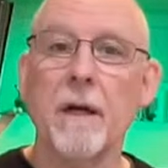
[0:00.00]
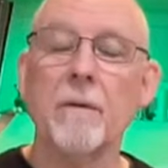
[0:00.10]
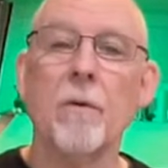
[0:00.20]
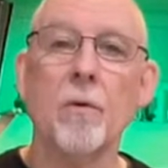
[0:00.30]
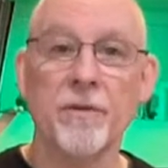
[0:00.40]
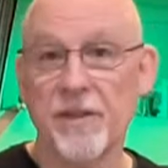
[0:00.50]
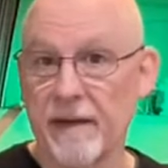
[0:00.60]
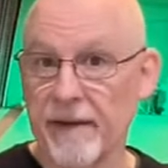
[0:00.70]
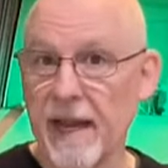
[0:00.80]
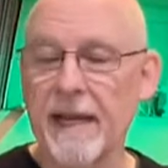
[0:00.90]
or
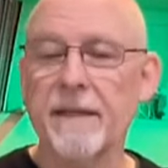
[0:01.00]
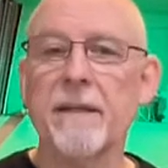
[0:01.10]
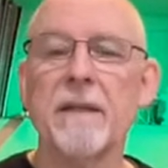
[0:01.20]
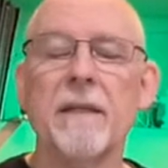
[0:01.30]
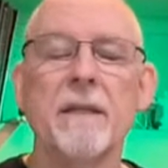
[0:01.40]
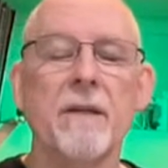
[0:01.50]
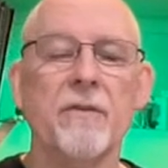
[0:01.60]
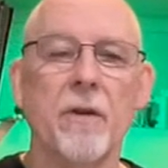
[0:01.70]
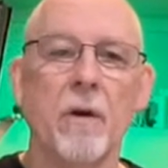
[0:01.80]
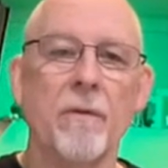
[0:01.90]
7/8.
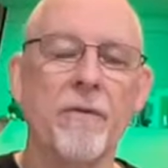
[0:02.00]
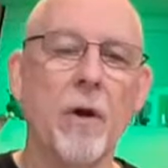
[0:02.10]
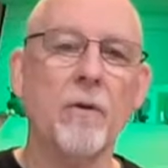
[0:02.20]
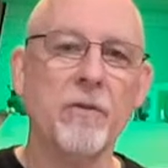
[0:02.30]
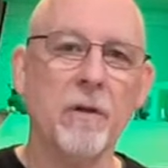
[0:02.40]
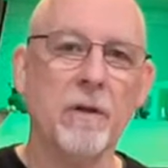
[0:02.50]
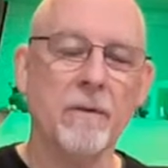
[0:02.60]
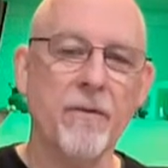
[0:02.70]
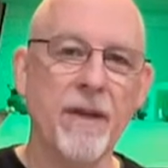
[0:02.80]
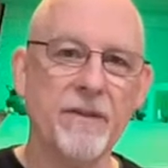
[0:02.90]
So those
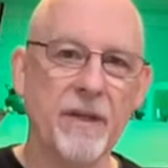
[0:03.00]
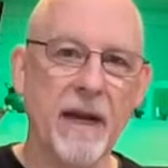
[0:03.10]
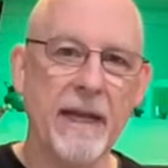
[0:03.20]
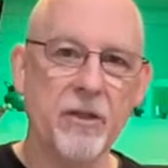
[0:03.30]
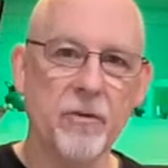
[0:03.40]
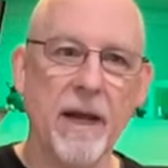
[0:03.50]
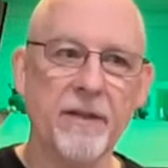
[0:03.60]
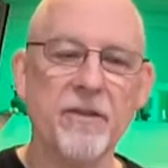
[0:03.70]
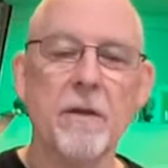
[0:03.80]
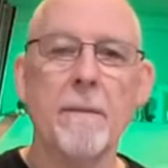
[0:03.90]
are things that I
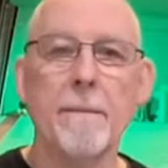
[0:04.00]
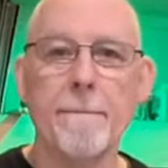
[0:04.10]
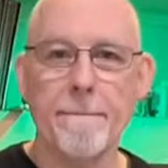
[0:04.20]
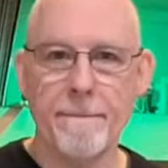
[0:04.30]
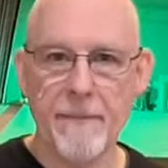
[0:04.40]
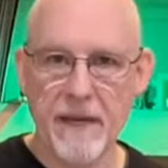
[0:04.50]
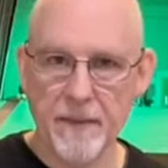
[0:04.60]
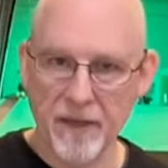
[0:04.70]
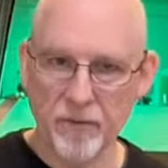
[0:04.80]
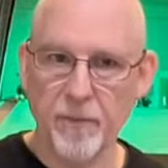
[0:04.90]
address
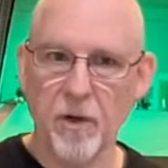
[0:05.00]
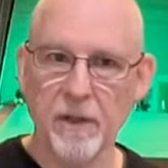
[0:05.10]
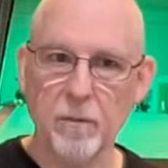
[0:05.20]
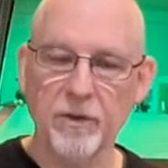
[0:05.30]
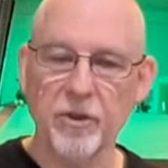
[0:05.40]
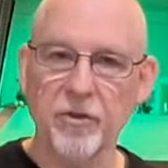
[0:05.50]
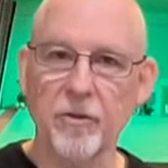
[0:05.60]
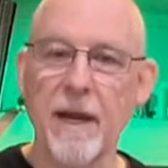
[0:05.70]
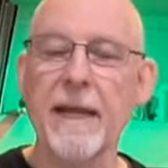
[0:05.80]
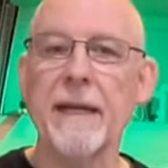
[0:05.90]
in this book, which is
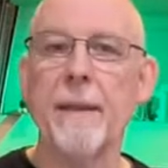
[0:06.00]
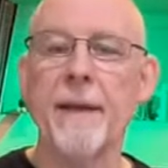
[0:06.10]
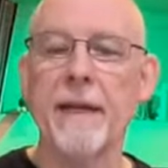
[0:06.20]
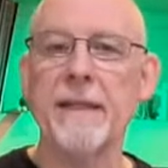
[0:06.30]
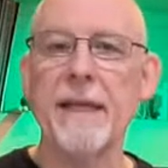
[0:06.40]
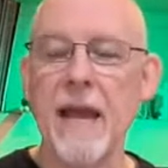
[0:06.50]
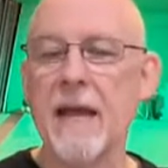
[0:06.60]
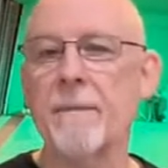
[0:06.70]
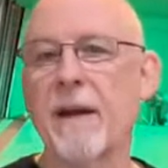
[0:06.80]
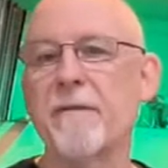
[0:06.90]
great. And then at the
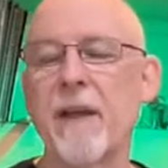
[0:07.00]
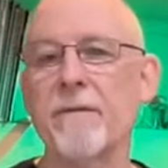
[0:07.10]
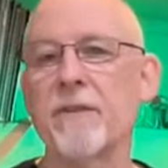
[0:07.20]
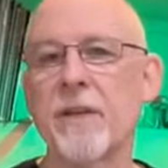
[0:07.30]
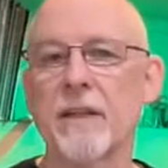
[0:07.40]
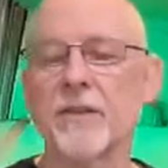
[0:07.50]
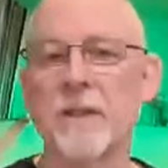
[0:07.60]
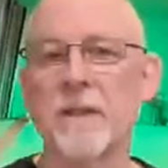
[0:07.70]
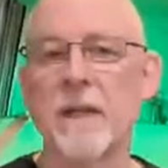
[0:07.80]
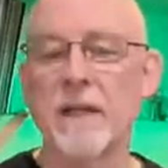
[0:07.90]
end, my favorite
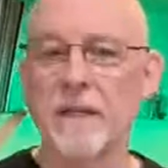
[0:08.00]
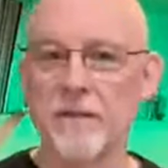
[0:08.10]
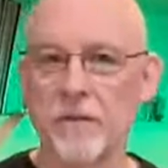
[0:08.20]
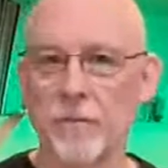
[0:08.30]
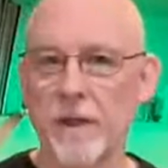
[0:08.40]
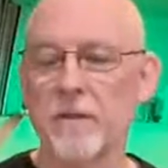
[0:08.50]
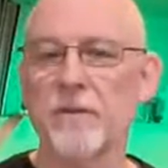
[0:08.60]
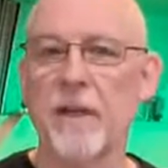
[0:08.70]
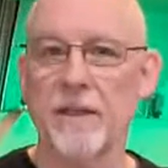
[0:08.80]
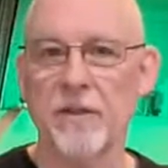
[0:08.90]
section is the riddle
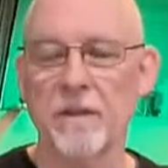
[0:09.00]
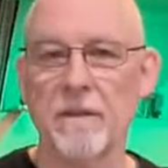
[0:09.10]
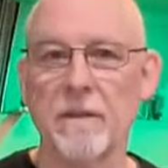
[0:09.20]
section.